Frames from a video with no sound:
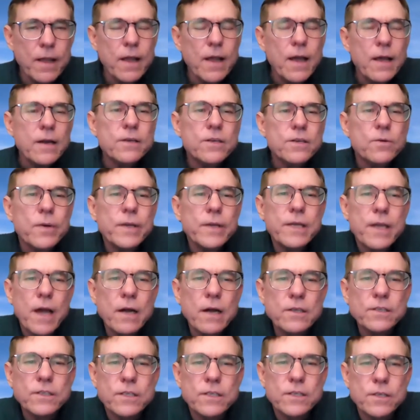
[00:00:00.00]
Now, to a
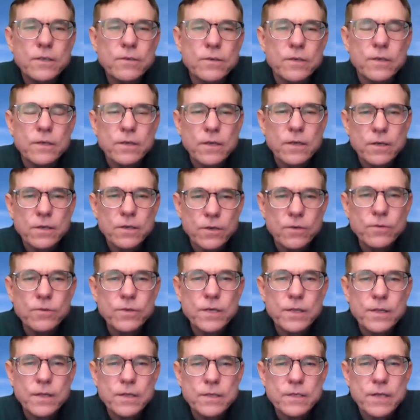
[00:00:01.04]
young student new
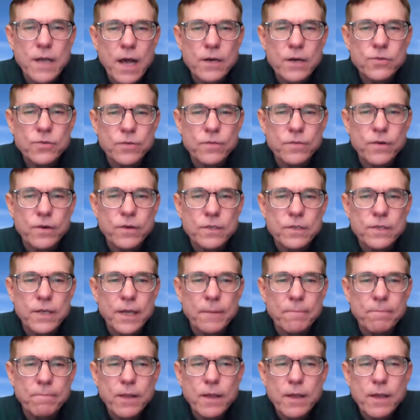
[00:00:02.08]
to this controversy,